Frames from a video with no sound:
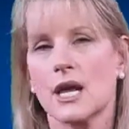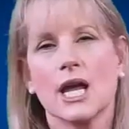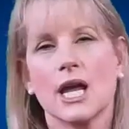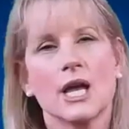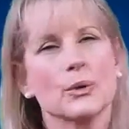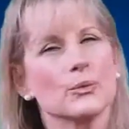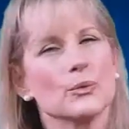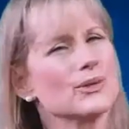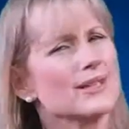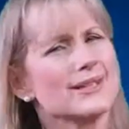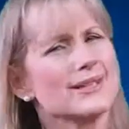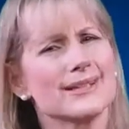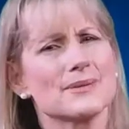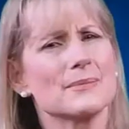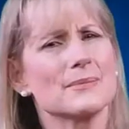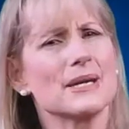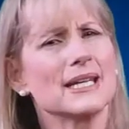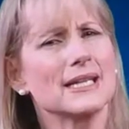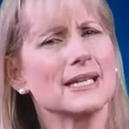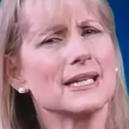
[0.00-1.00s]
It really doesn't
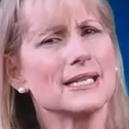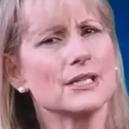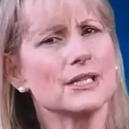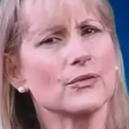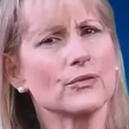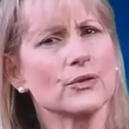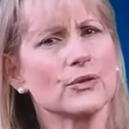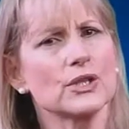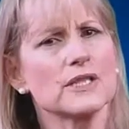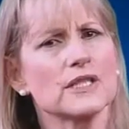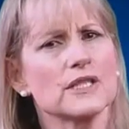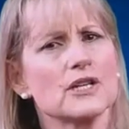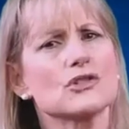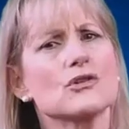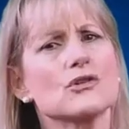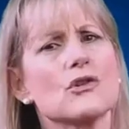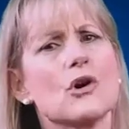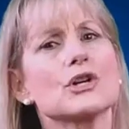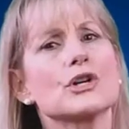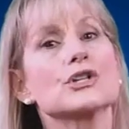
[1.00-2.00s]
make any difference as
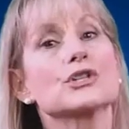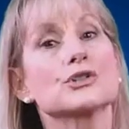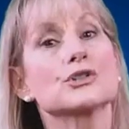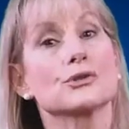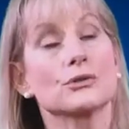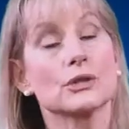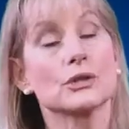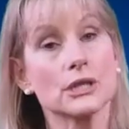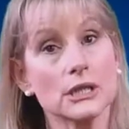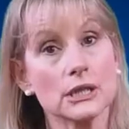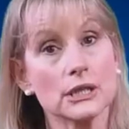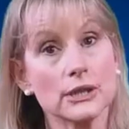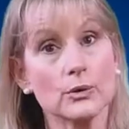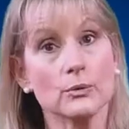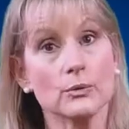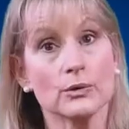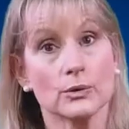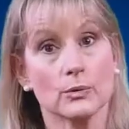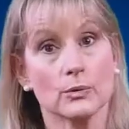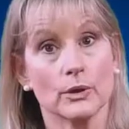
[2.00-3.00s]
long as you're clear
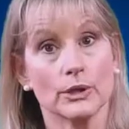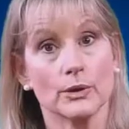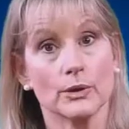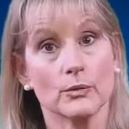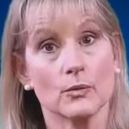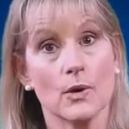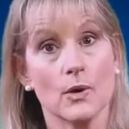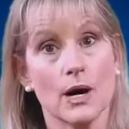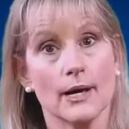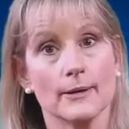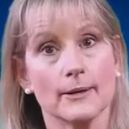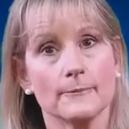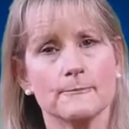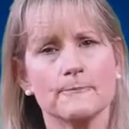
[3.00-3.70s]
with what you want.